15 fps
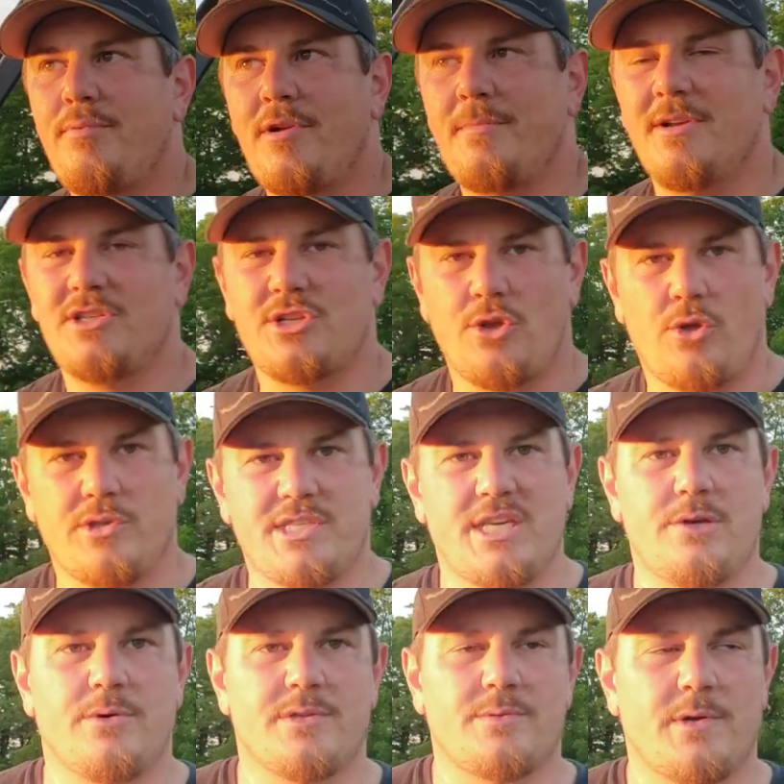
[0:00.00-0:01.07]
pretty much the whole
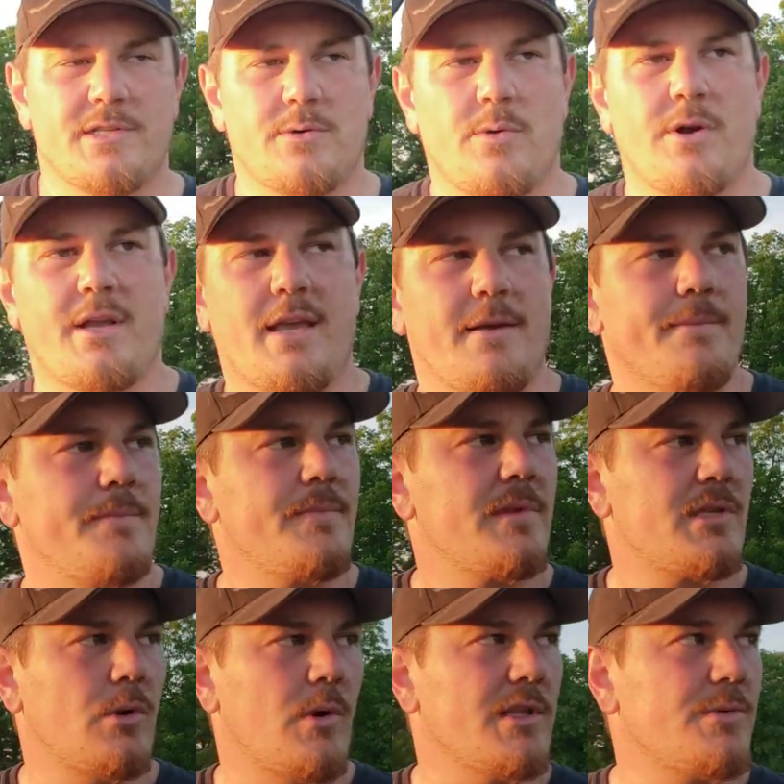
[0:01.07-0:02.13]
sequence wasn't working.
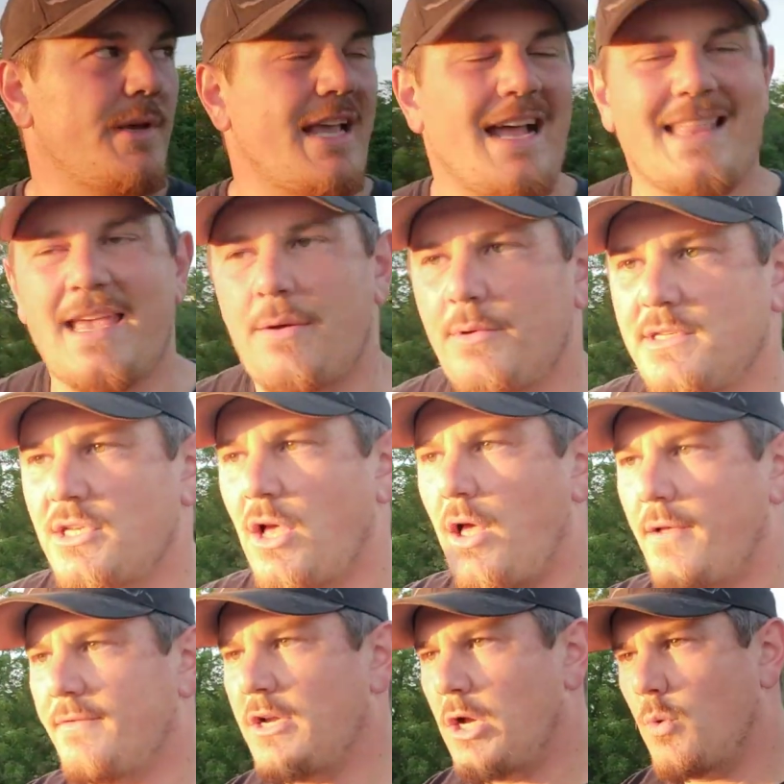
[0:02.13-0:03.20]
So once we got that
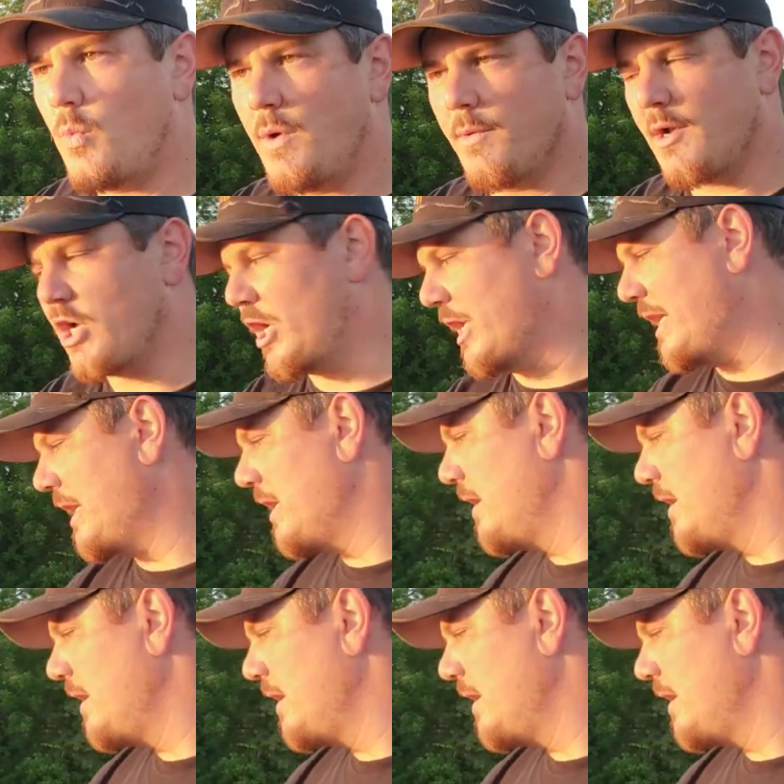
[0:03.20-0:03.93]
resolved, we were good.